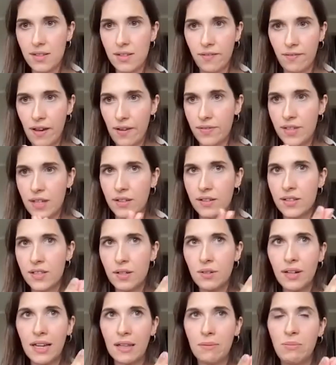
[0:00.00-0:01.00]
the 5 seconds
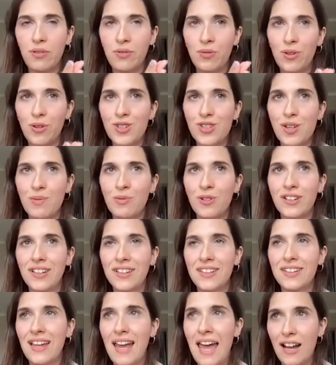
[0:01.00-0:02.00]
you get before someone
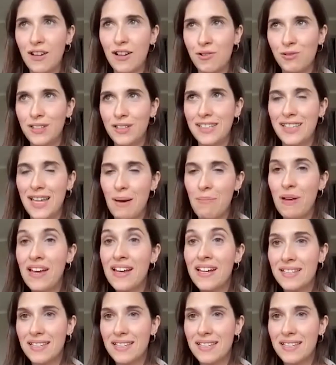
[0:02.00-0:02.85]
can actually tap